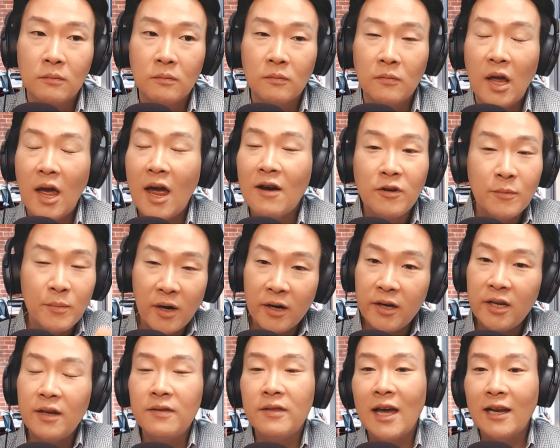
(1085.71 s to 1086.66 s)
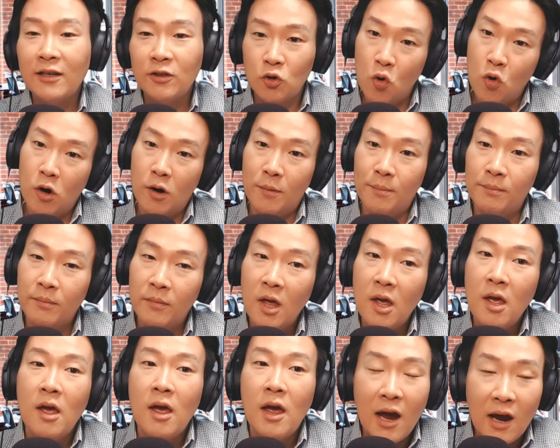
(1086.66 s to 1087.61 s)
Everybody in that dorm,
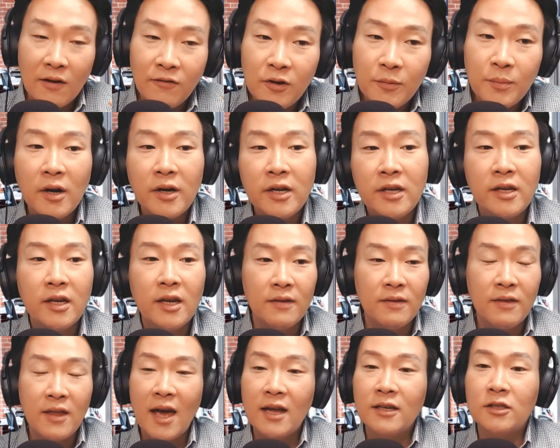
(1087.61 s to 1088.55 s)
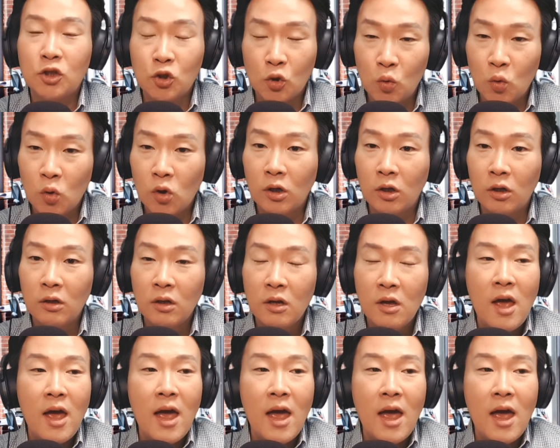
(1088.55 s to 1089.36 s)
everybody in that school,